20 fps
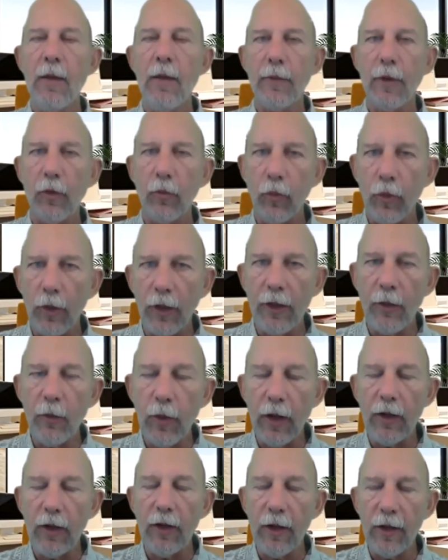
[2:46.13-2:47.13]
But really
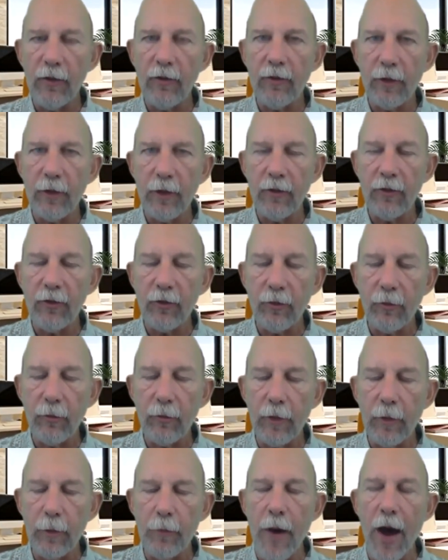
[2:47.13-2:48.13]
what is this,
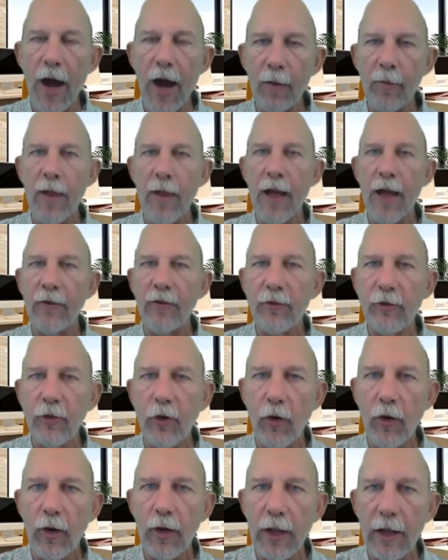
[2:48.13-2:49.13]
the bottom line
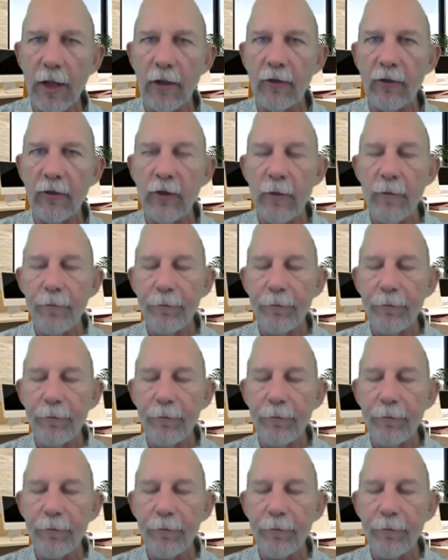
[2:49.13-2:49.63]
story is